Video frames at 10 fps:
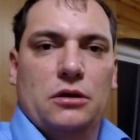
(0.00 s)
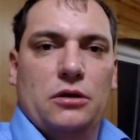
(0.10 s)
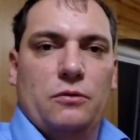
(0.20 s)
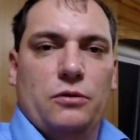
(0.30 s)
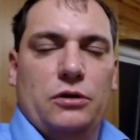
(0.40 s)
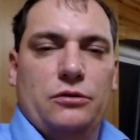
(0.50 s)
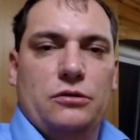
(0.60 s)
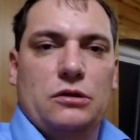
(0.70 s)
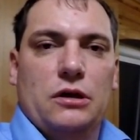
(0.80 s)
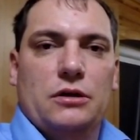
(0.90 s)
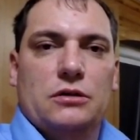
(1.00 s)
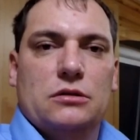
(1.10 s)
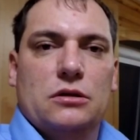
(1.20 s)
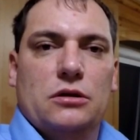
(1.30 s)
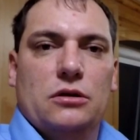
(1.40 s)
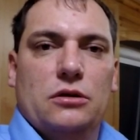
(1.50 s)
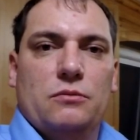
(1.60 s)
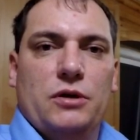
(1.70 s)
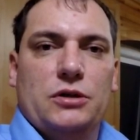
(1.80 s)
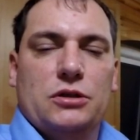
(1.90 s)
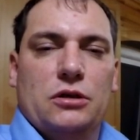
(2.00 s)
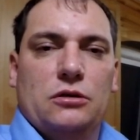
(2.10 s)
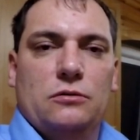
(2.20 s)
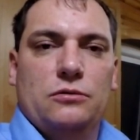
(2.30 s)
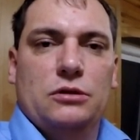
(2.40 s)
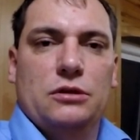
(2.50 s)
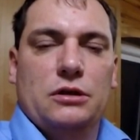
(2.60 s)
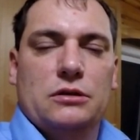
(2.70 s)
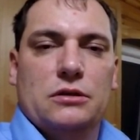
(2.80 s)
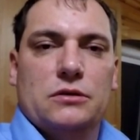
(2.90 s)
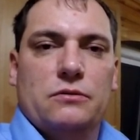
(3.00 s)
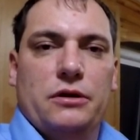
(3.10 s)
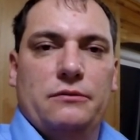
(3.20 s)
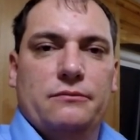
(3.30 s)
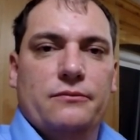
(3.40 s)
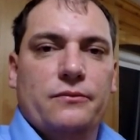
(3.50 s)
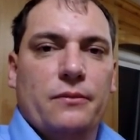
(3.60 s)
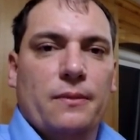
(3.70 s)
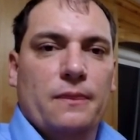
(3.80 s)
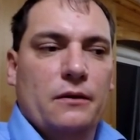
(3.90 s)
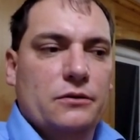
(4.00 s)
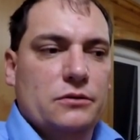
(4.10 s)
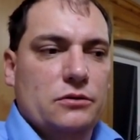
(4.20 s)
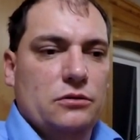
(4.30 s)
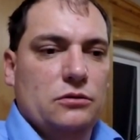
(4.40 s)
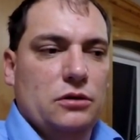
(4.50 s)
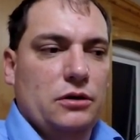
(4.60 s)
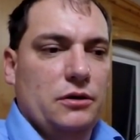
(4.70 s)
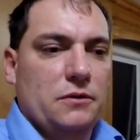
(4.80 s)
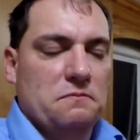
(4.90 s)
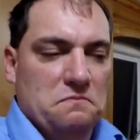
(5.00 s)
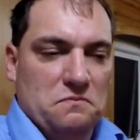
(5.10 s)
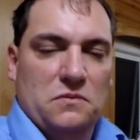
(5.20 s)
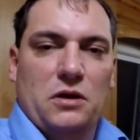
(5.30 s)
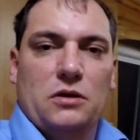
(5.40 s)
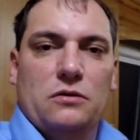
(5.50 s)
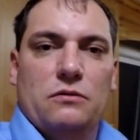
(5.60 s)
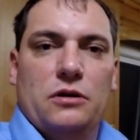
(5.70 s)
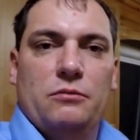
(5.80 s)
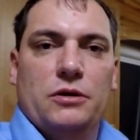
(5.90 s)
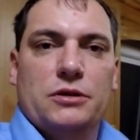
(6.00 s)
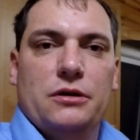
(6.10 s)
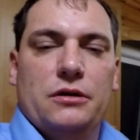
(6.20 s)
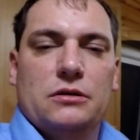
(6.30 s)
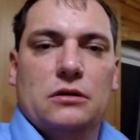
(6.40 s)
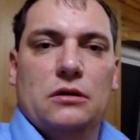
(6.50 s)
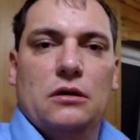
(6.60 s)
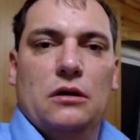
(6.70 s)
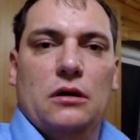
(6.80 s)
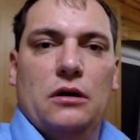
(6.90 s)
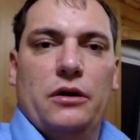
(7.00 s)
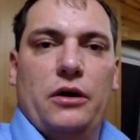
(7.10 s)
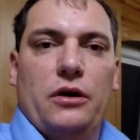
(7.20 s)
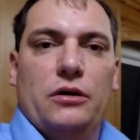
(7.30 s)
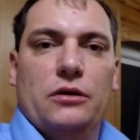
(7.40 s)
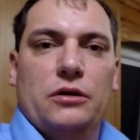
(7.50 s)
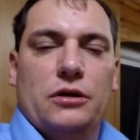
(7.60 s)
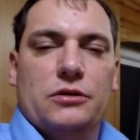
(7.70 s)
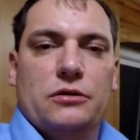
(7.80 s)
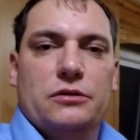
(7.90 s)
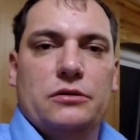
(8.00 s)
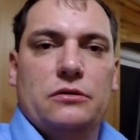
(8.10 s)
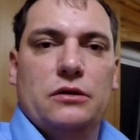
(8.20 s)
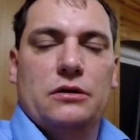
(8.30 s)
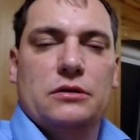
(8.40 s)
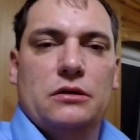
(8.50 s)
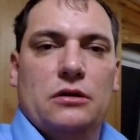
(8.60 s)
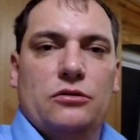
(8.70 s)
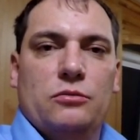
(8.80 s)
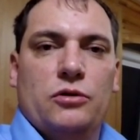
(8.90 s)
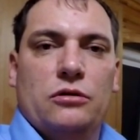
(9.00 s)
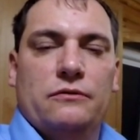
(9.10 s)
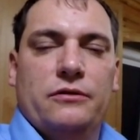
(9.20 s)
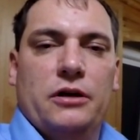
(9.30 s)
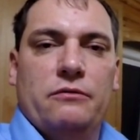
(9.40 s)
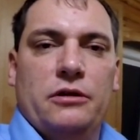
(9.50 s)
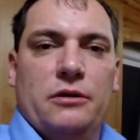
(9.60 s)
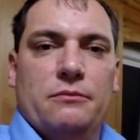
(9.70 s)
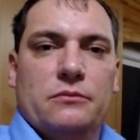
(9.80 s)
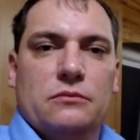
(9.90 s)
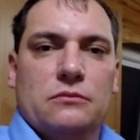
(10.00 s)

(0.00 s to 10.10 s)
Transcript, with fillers: Uh, without you guys, uh, my channel wouldn't exist, right? So uh, thank you very much, guys. And I guess I'll see you guys again tomorrow at 5 a.m.